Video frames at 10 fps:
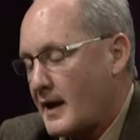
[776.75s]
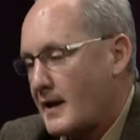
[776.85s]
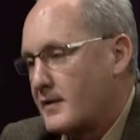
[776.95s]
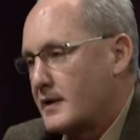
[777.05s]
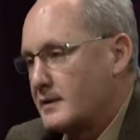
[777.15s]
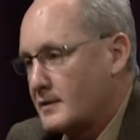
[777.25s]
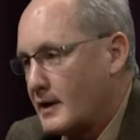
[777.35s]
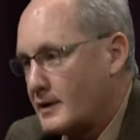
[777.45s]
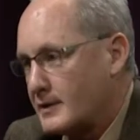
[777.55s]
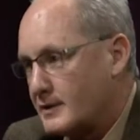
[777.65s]
and
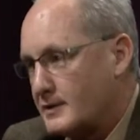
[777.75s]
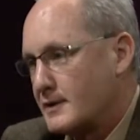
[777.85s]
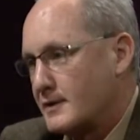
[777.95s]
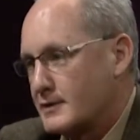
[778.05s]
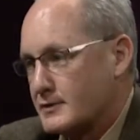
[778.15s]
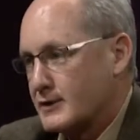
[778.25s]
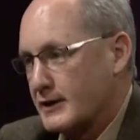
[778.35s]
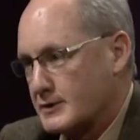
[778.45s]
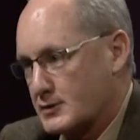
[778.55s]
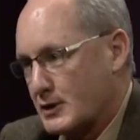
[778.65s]
then he turned
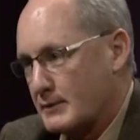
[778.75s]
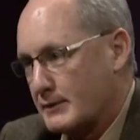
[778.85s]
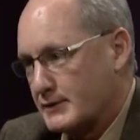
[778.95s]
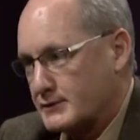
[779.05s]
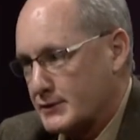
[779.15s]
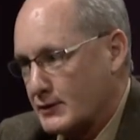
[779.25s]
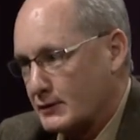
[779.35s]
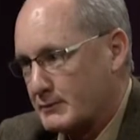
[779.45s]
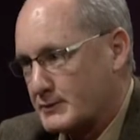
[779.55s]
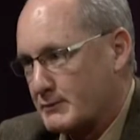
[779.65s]
on his charm and his
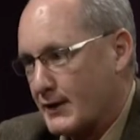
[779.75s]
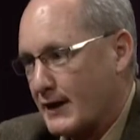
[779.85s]
salesmanship, right?